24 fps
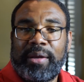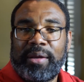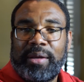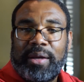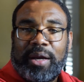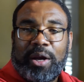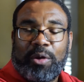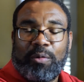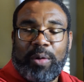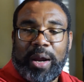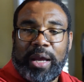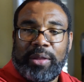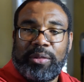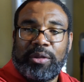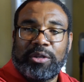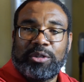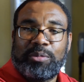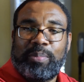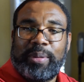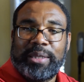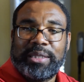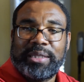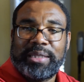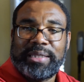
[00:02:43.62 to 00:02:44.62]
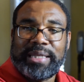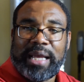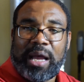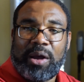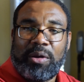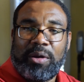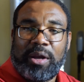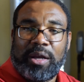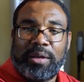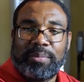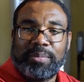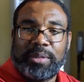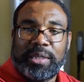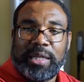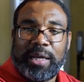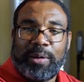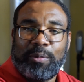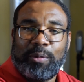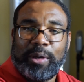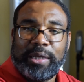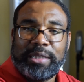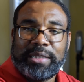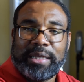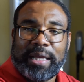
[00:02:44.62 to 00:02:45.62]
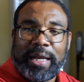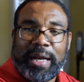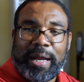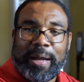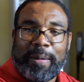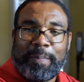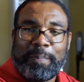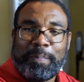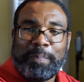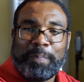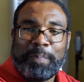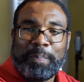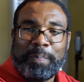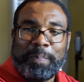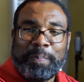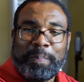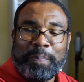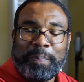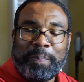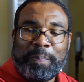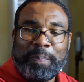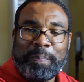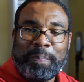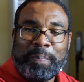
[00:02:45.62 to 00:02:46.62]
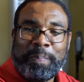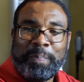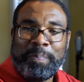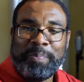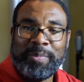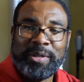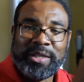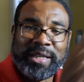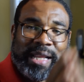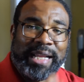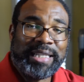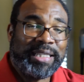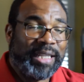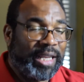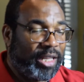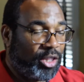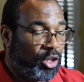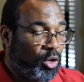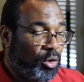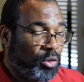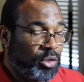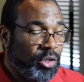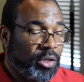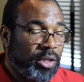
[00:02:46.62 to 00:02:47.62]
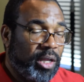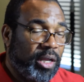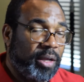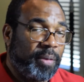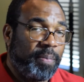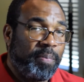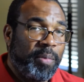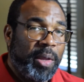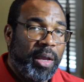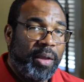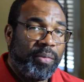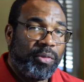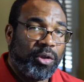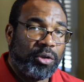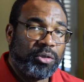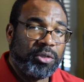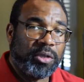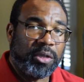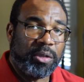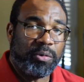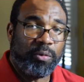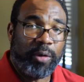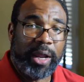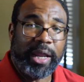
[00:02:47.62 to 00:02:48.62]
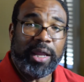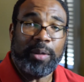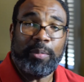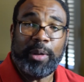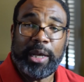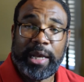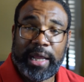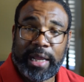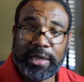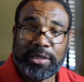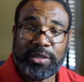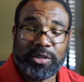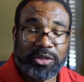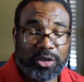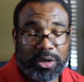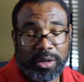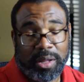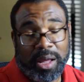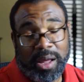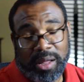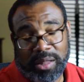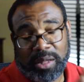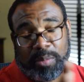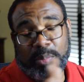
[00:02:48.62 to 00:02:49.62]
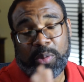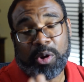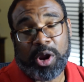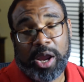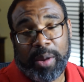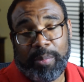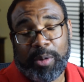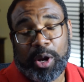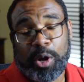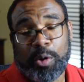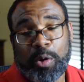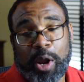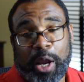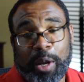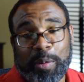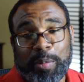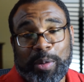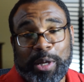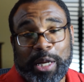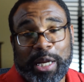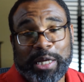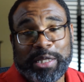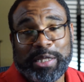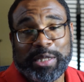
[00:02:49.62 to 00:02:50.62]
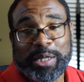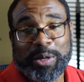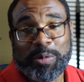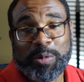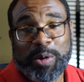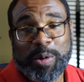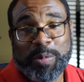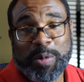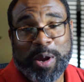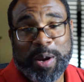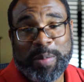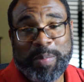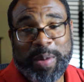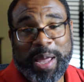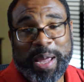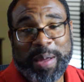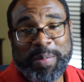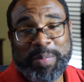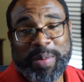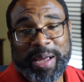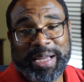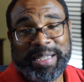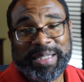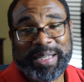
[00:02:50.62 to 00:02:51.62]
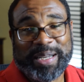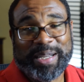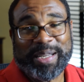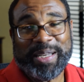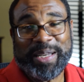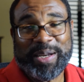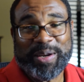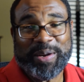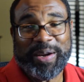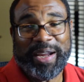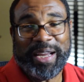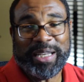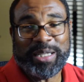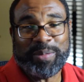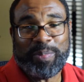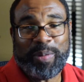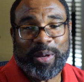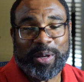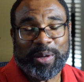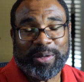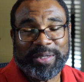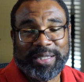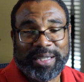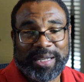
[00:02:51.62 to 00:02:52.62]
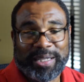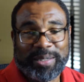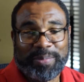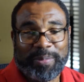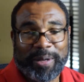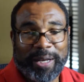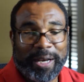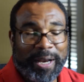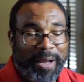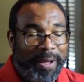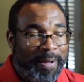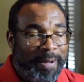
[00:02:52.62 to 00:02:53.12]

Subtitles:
around those business outcomes that we set up. So that's it. Those are the recommendations, or the primary recommendations that we want to make based on your HPO assessment.